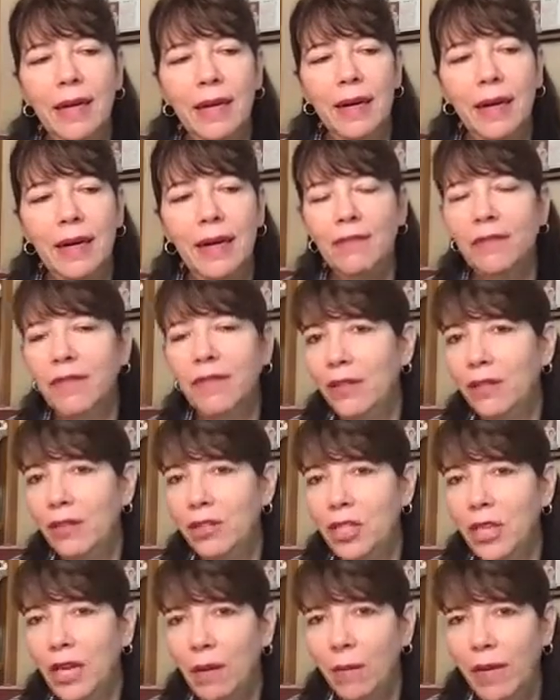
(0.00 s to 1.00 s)
I invite you to
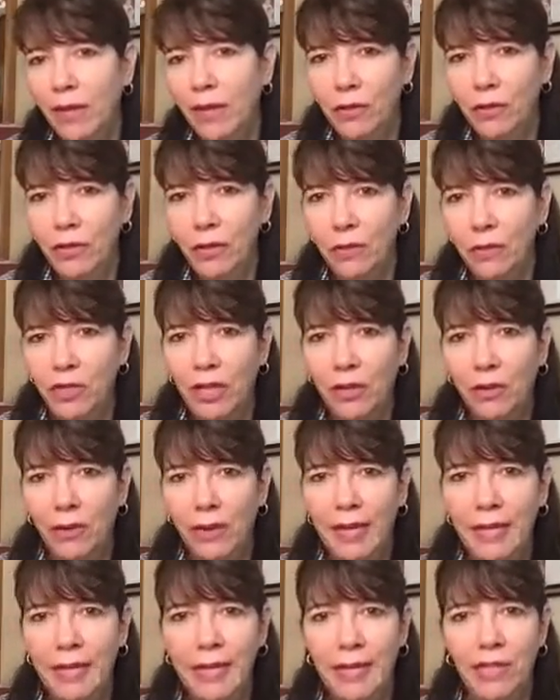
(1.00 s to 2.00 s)
check out my YouTube channel,
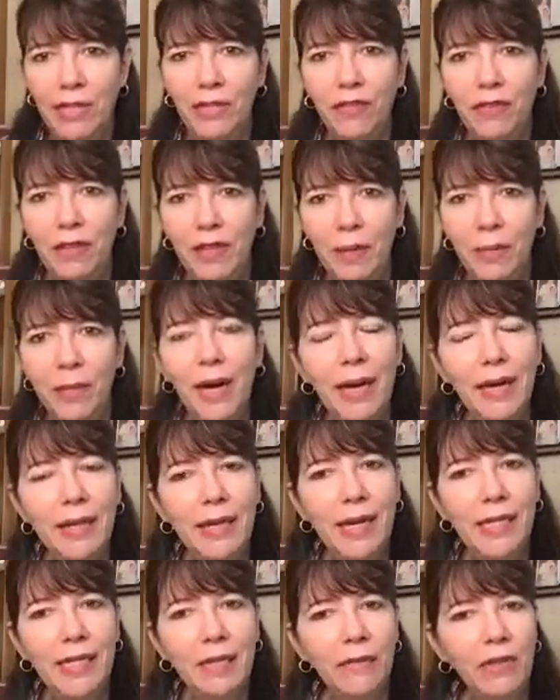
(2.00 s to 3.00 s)
ADHD Friendly
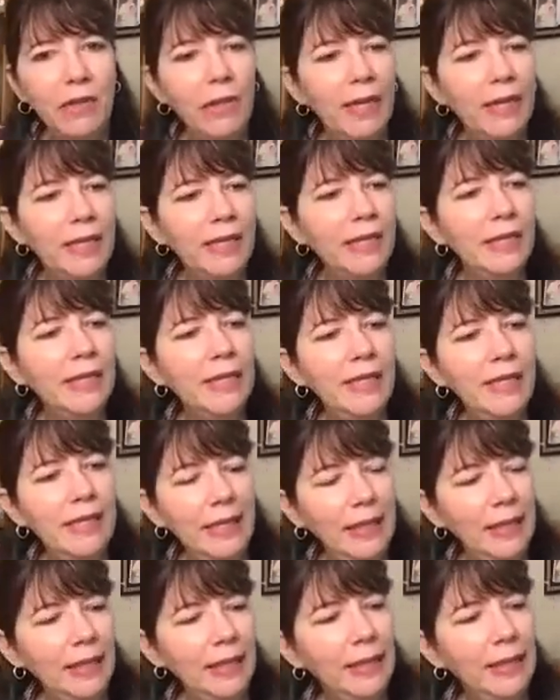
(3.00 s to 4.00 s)
Podcast, if you'd like to
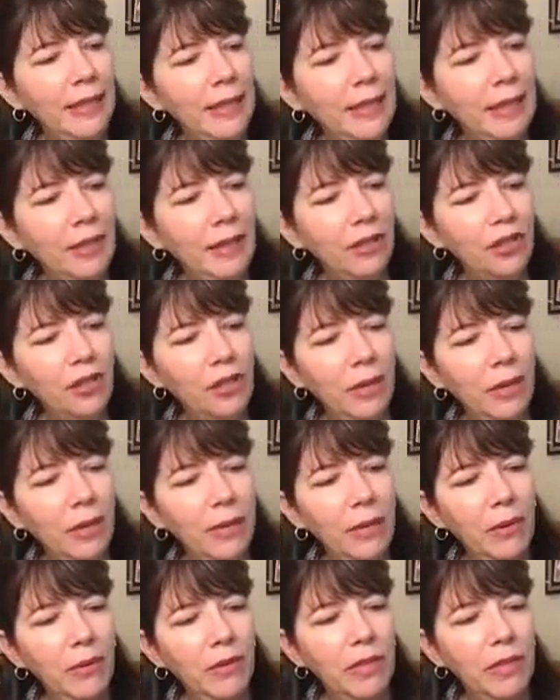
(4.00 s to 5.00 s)
see, and I'll try to
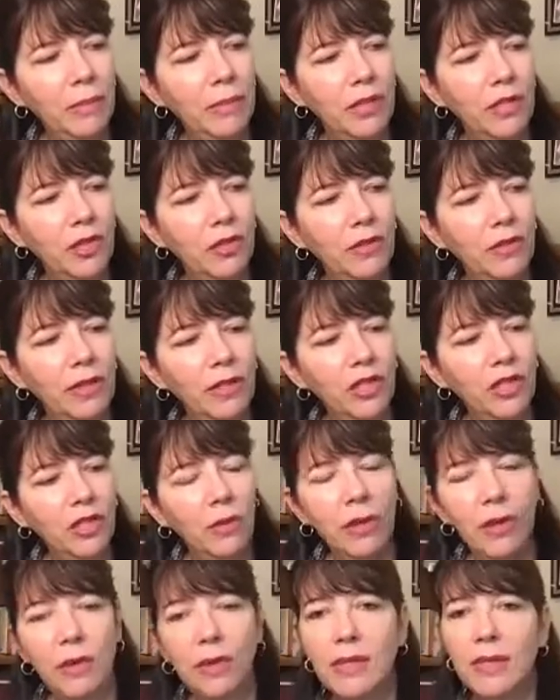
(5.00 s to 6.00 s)
post a picture in the
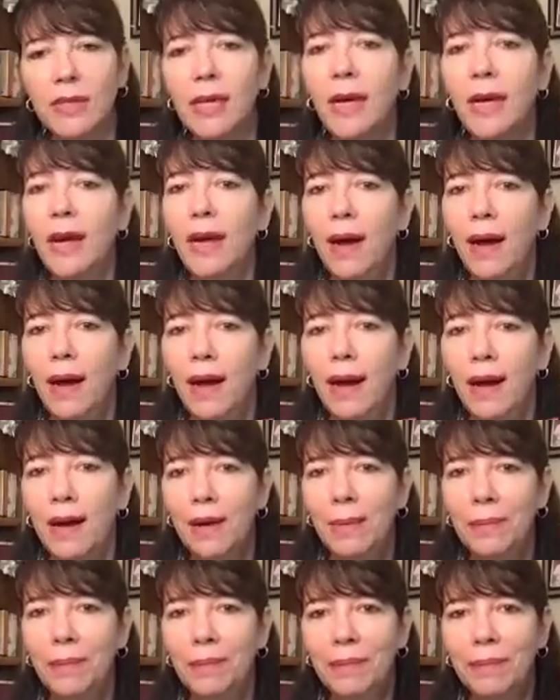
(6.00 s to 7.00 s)
show notes.
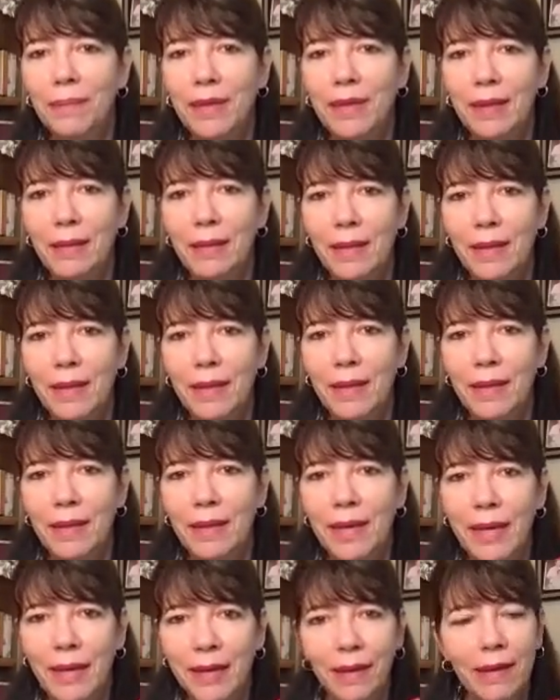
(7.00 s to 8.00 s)
But
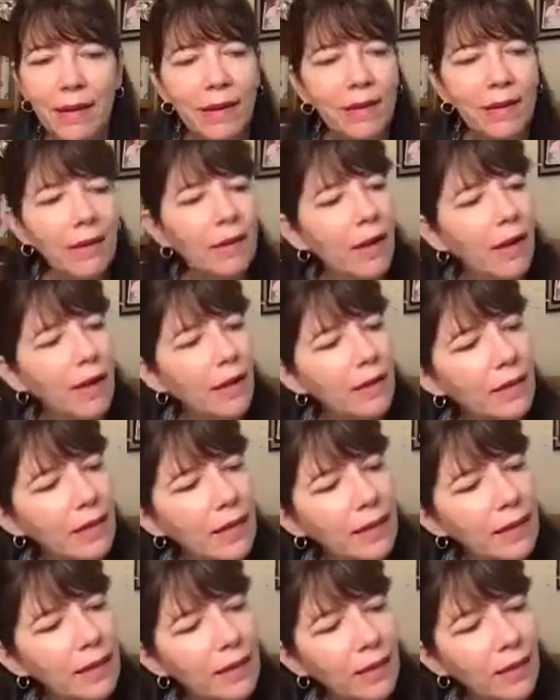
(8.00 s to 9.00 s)
analog clocks,
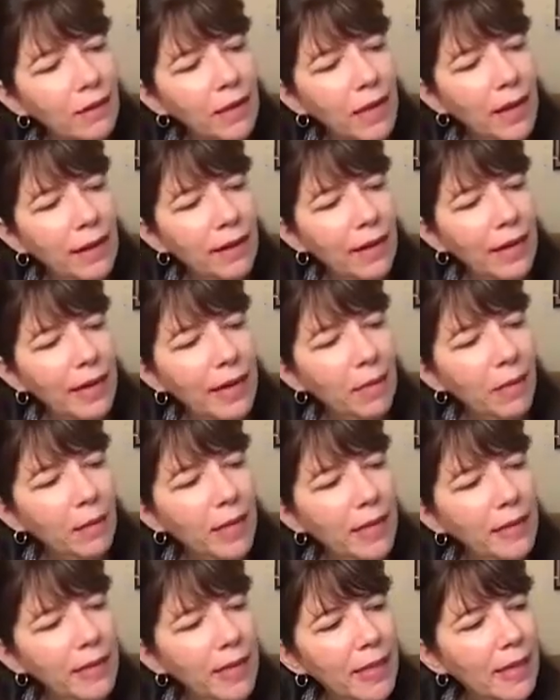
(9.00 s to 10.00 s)
like this little guy that I keep on
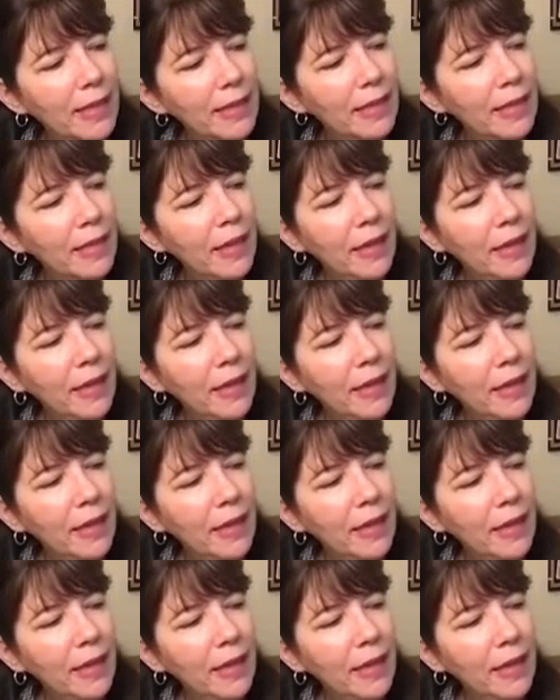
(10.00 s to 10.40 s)
my desk,